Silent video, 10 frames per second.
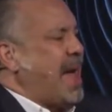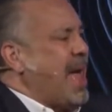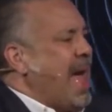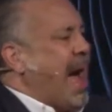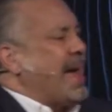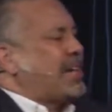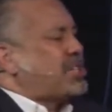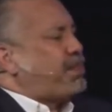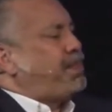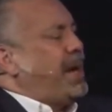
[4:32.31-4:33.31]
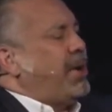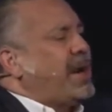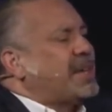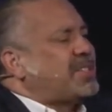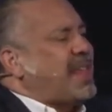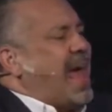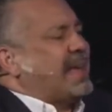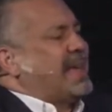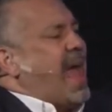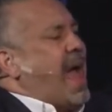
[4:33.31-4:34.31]
I experienced
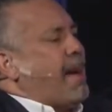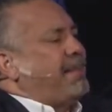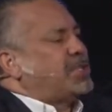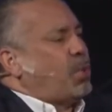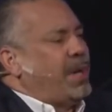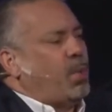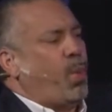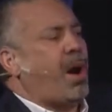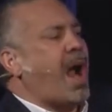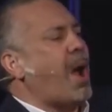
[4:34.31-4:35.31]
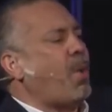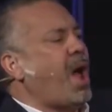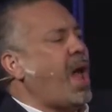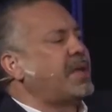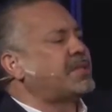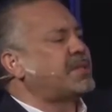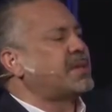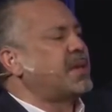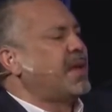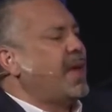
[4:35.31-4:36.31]
that gap between where I was